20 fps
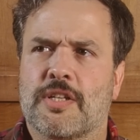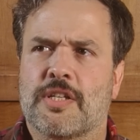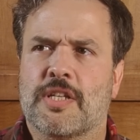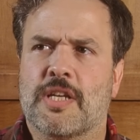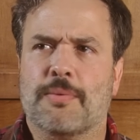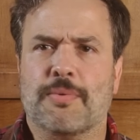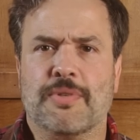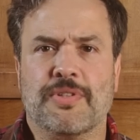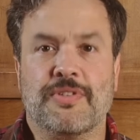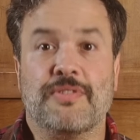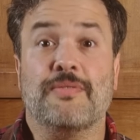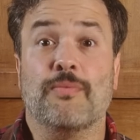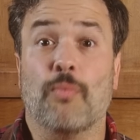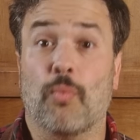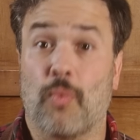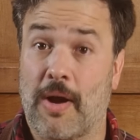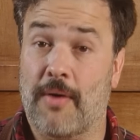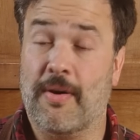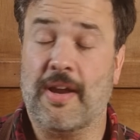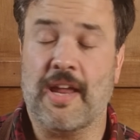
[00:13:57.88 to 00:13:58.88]
She was
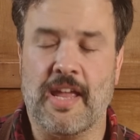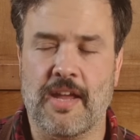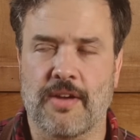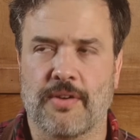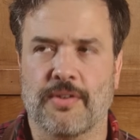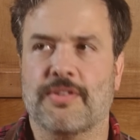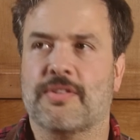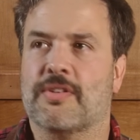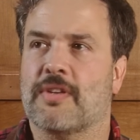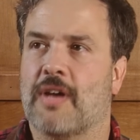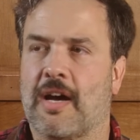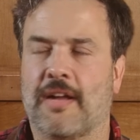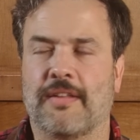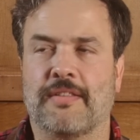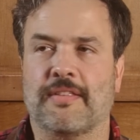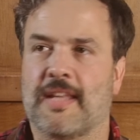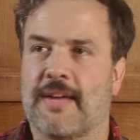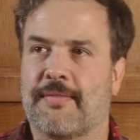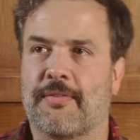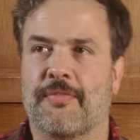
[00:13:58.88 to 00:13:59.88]
wearing heels.
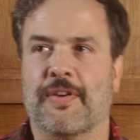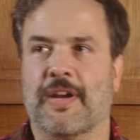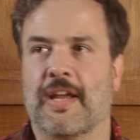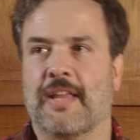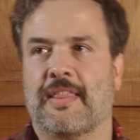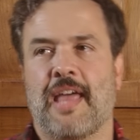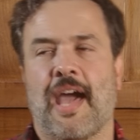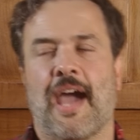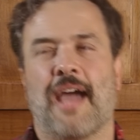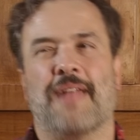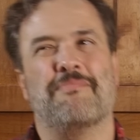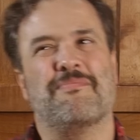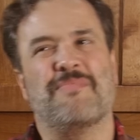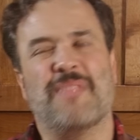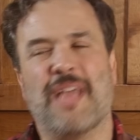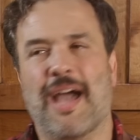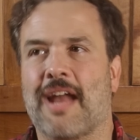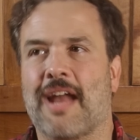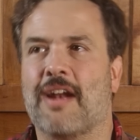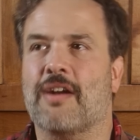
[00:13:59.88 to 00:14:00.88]
I'll never forget that.
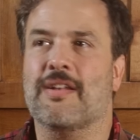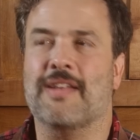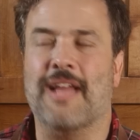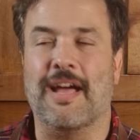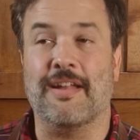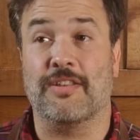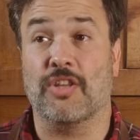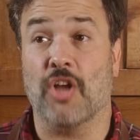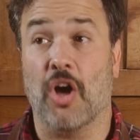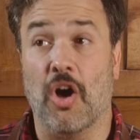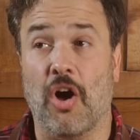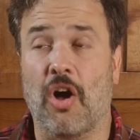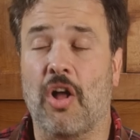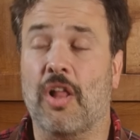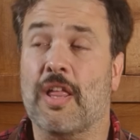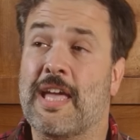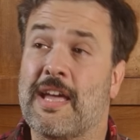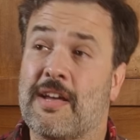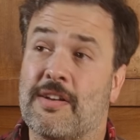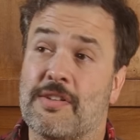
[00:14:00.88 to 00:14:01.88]
I don't, not
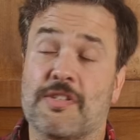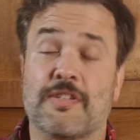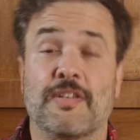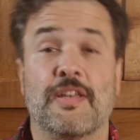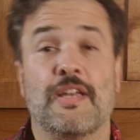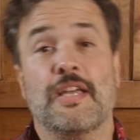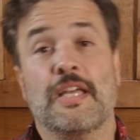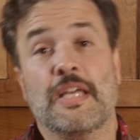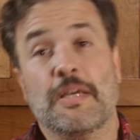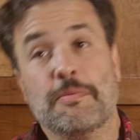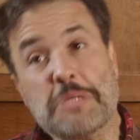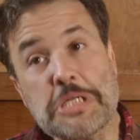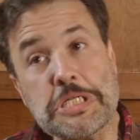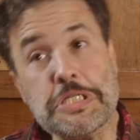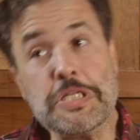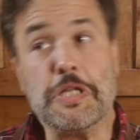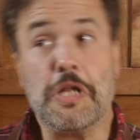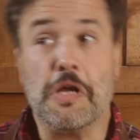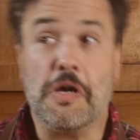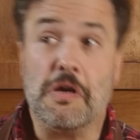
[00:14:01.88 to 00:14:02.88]
tall heels,
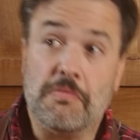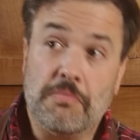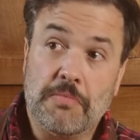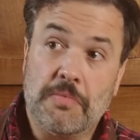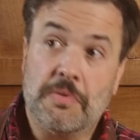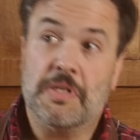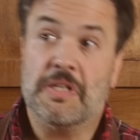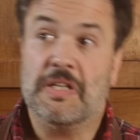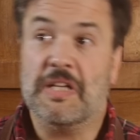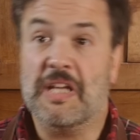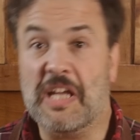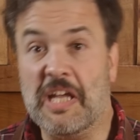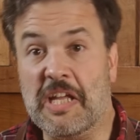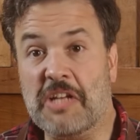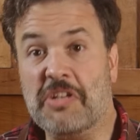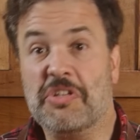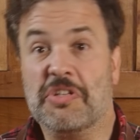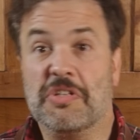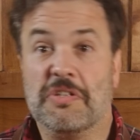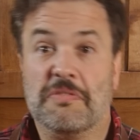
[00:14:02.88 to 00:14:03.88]
but you know,
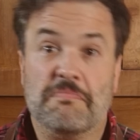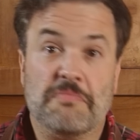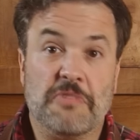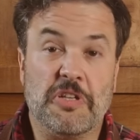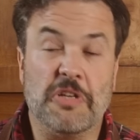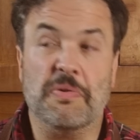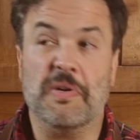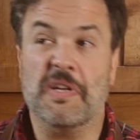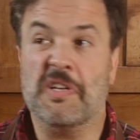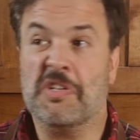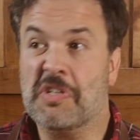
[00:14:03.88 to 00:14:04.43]
inch, two